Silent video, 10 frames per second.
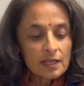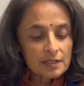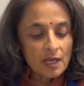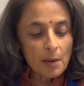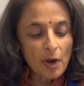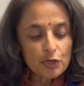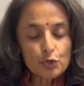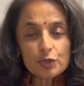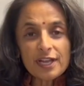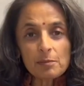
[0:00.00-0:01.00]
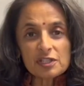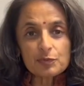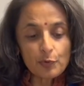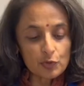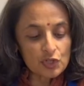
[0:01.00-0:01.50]
about 2
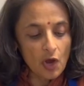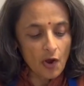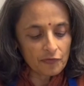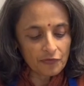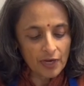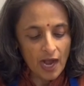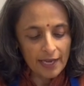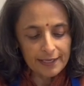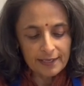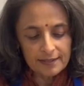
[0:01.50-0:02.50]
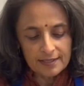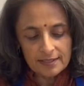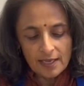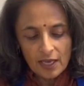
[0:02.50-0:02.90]
tablespoons of onions.